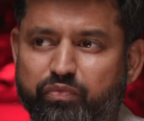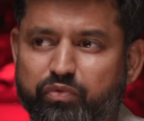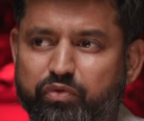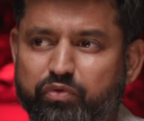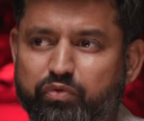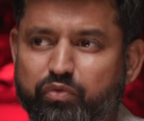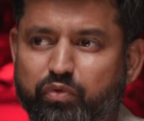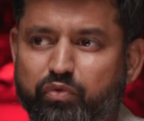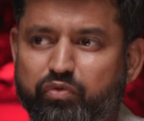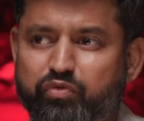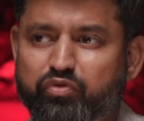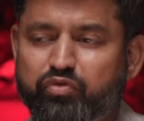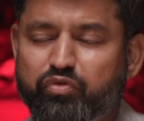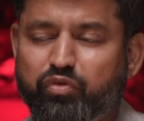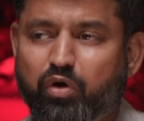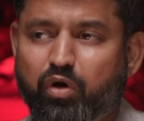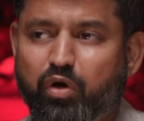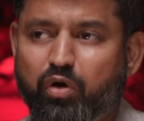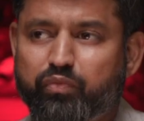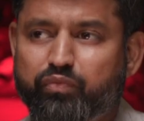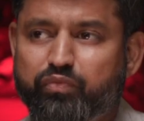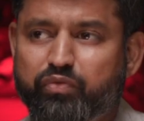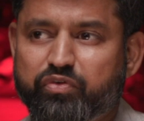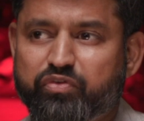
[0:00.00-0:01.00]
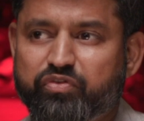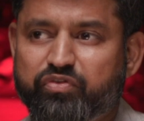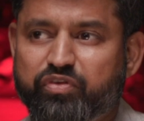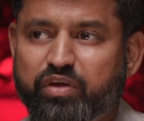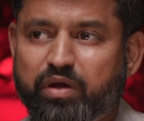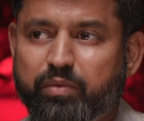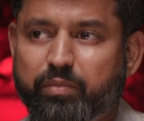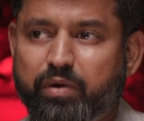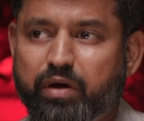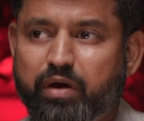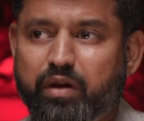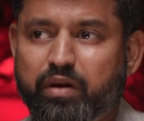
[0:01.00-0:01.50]
free zones offers
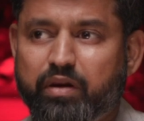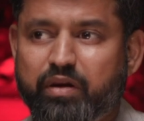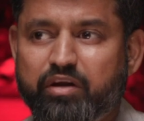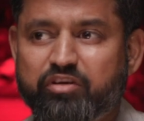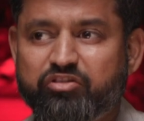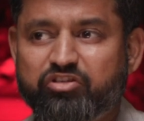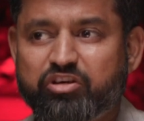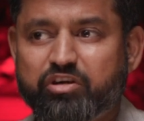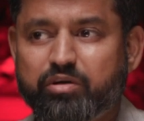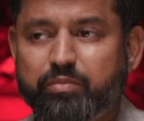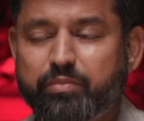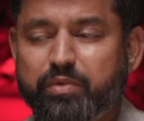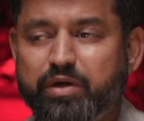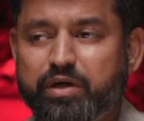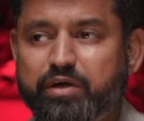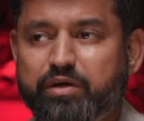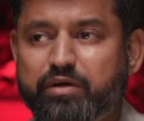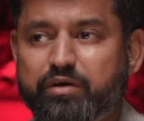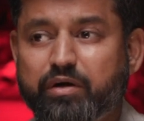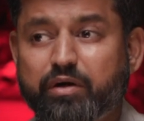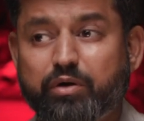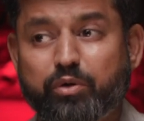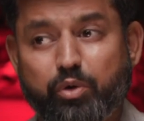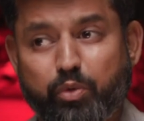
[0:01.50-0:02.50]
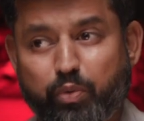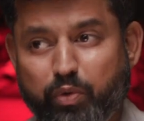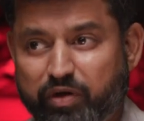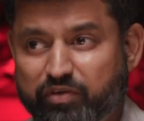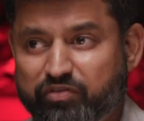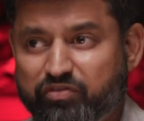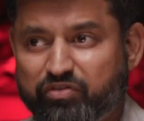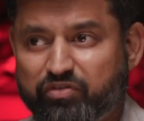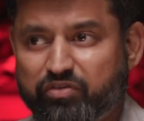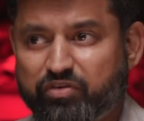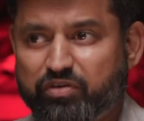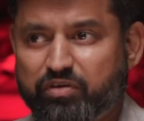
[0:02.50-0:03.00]
them a legitimate
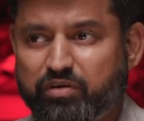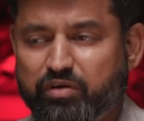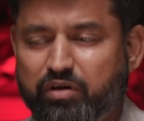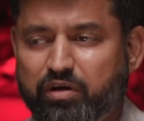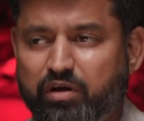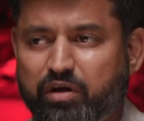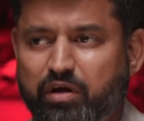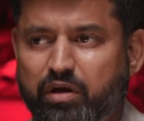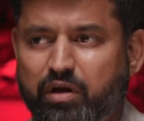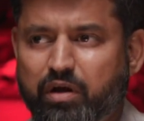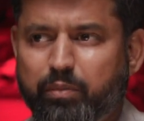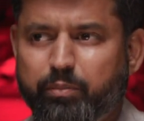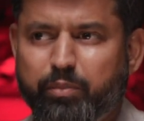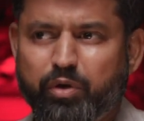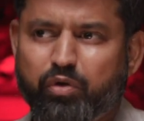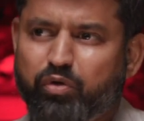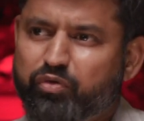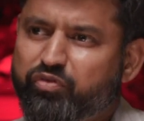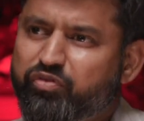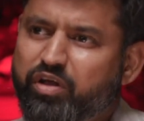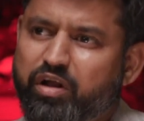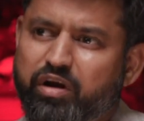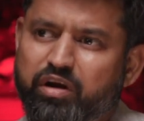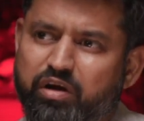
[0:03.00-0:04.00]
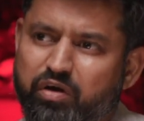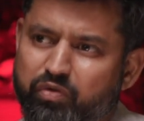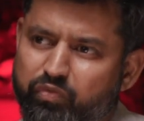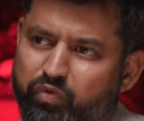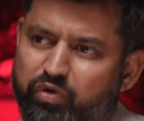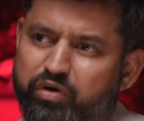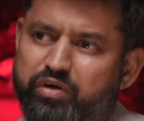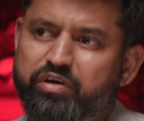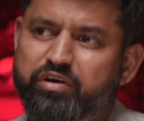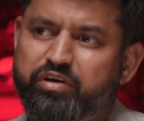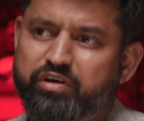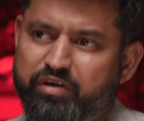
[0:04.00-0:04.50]
trust because they're
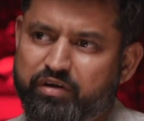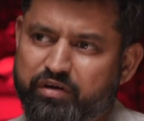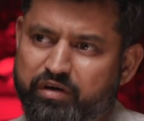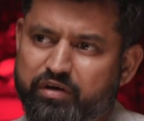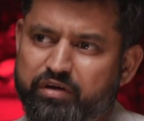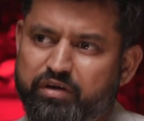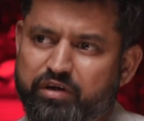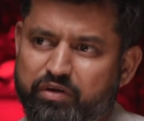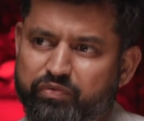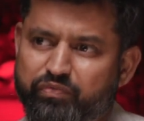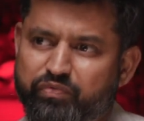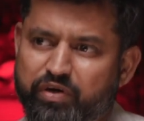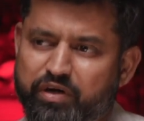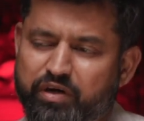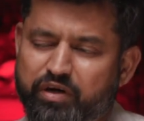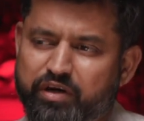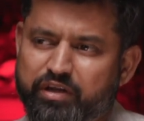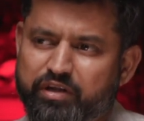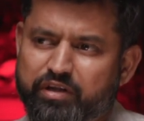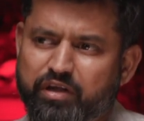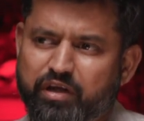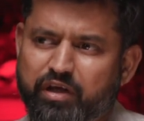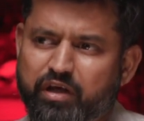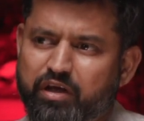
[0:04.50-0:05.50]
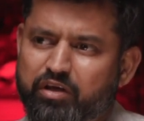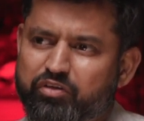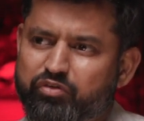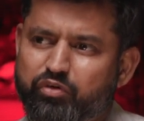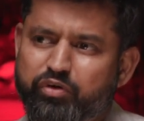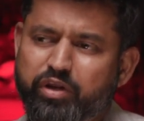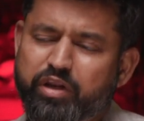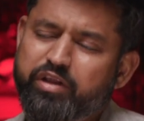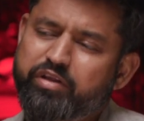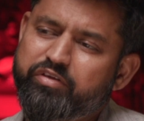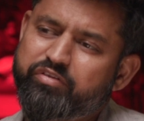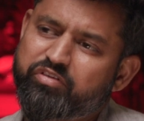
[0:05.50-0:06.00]
governed differently. So,
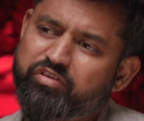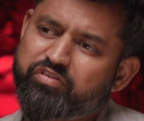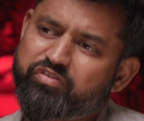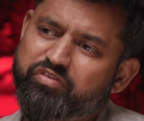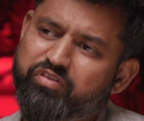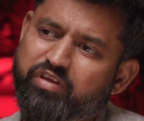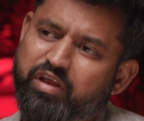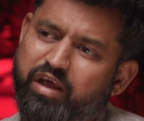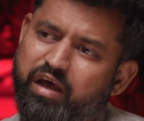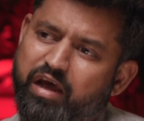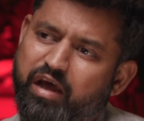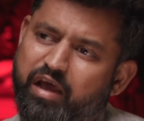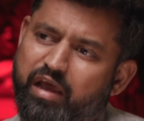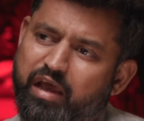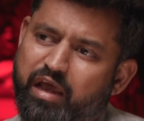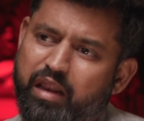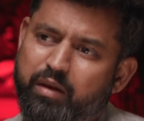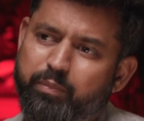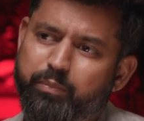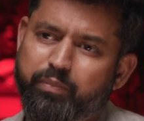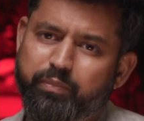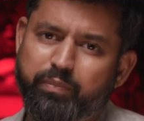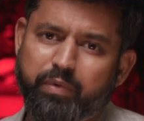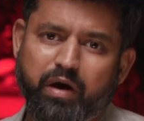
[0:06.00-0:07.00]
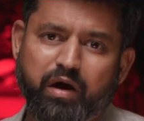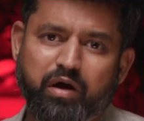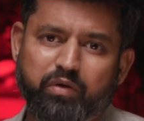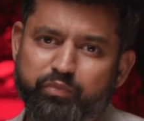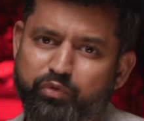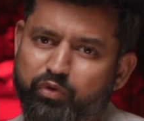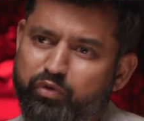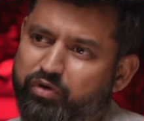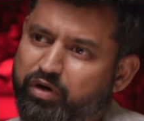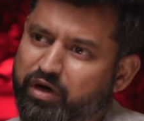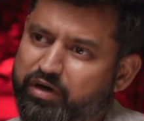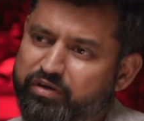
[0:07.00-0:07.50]
Terry, hmm. just help our
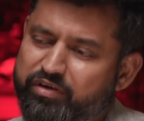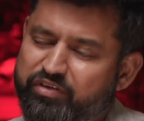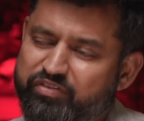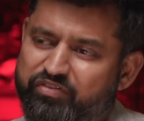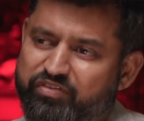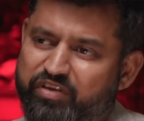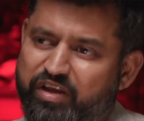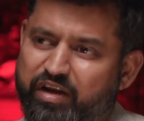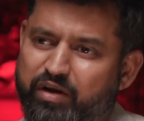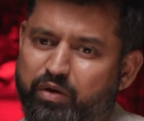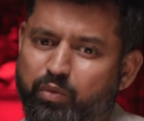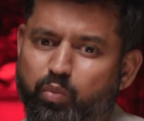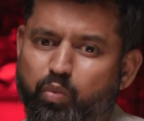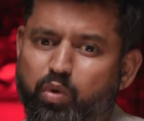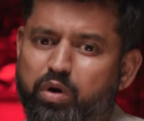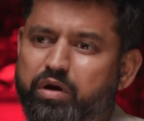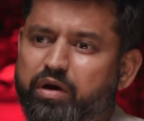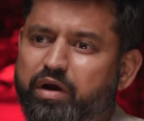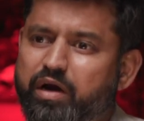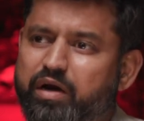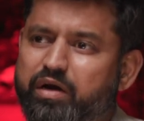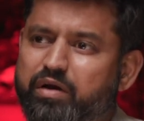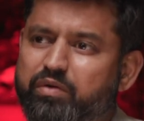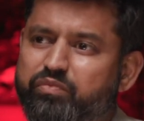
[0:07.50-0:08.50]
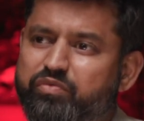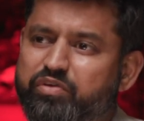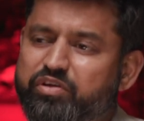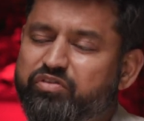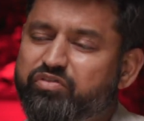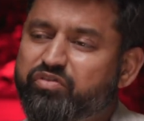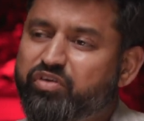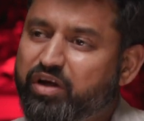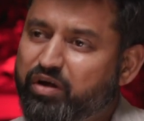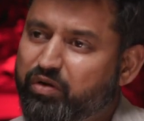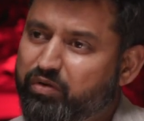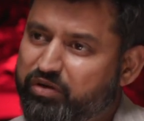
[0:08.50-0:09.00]
viewer understand what kind of
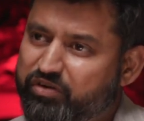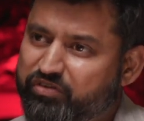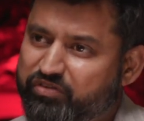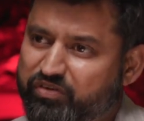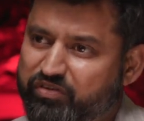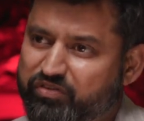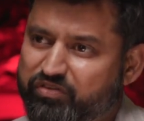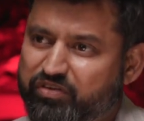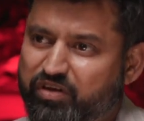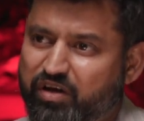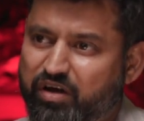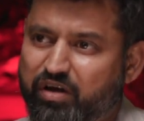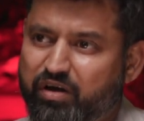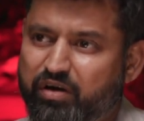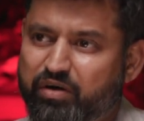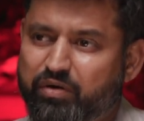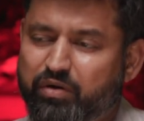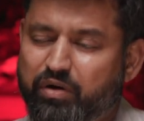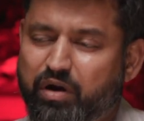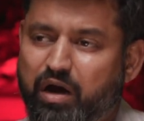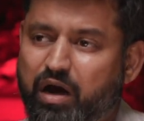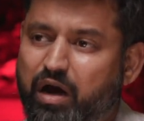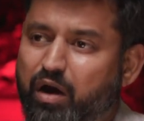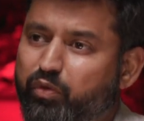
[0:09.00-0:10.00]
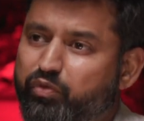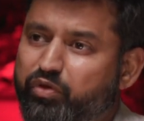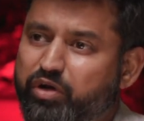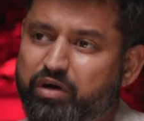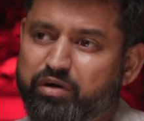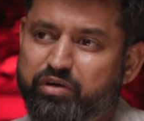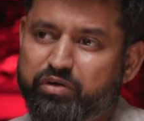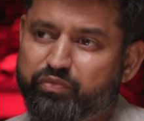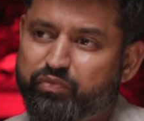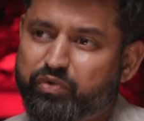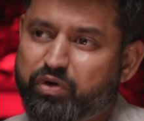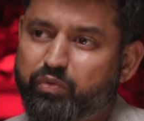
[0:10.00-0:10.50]
these regulations are, how they are
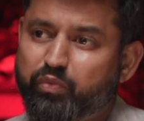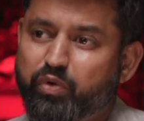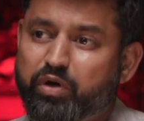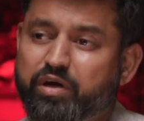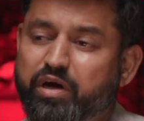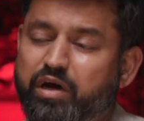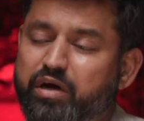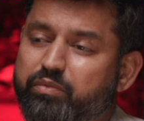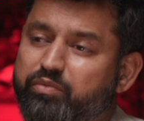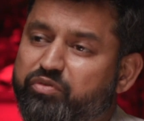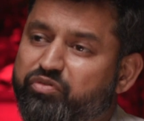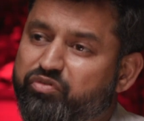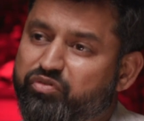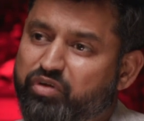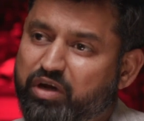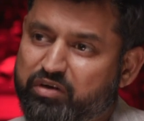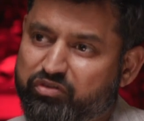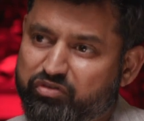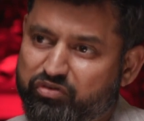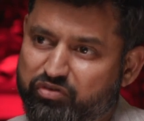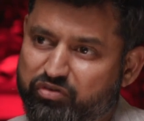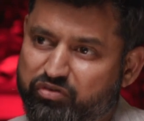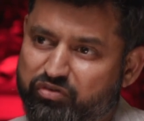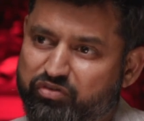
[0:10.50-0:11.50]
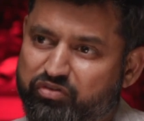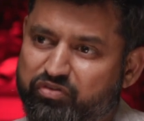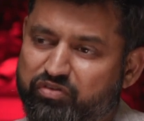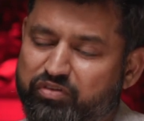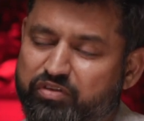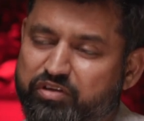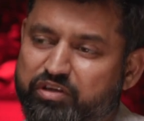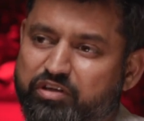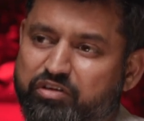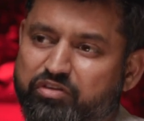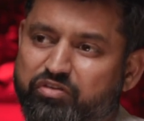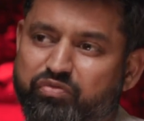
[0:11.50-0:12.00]
different, what kind of structures
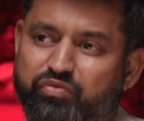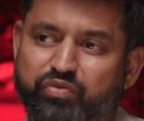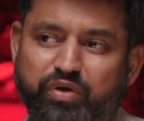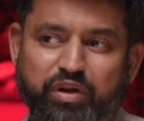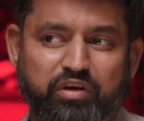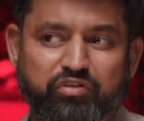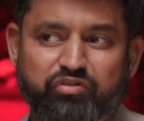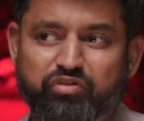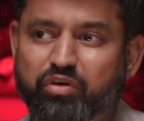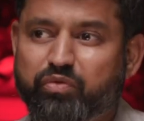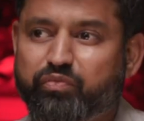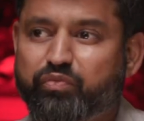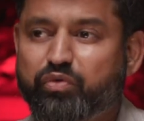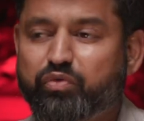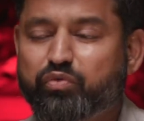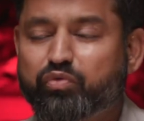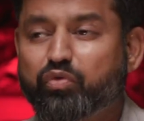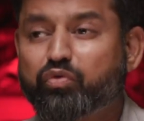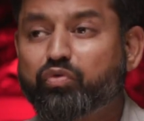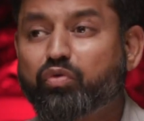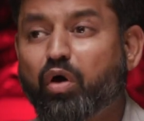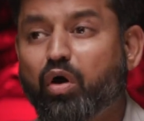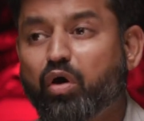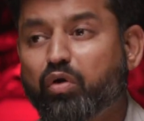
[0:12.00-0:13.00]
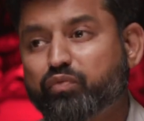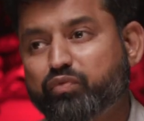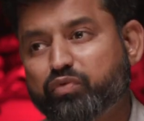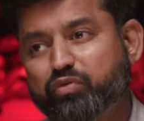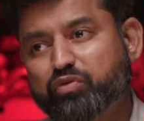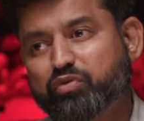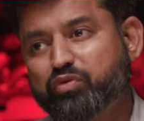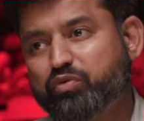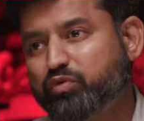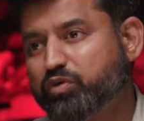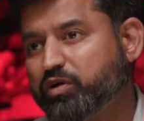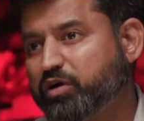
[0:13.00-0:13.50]
these financial free zones offer
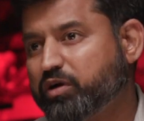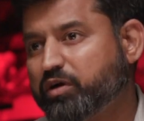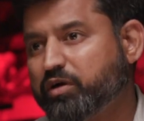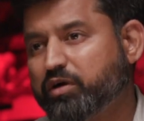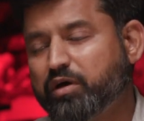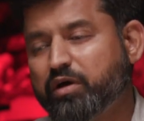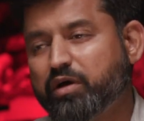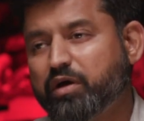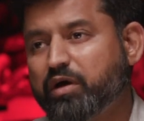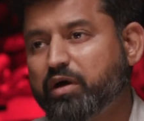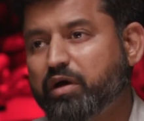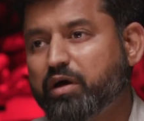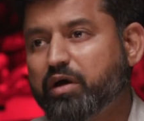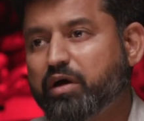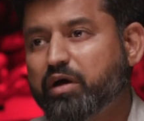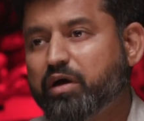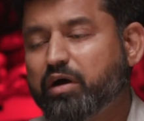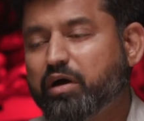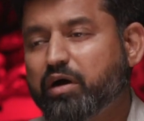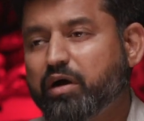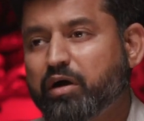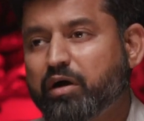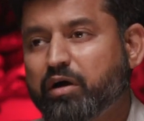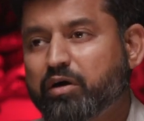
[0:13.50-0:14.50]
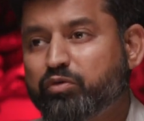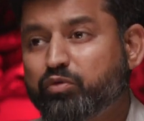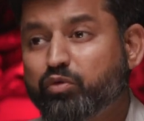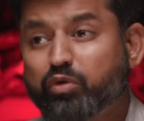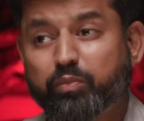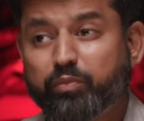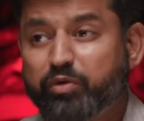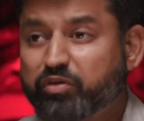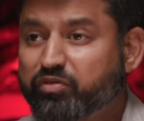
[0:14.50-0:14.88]
to the uh, to the